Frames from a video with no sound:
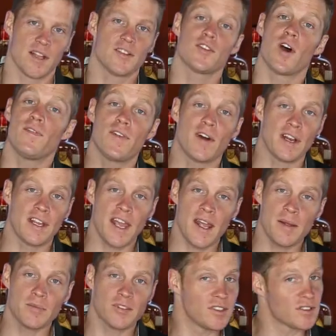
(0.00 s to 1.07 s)
It's all fun and
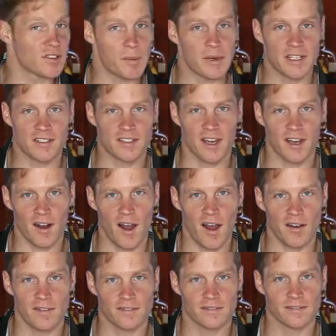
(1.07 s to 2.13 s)
games until somebody gets cut
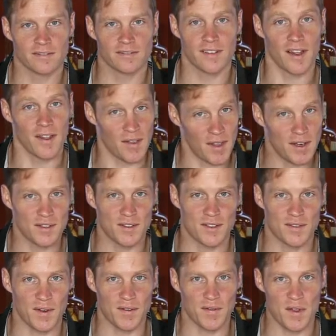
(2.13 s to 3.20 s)
off. Then it's
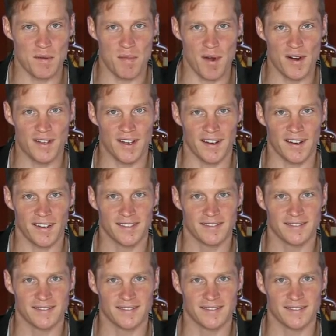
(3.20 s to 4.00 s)
just fun for the bartender.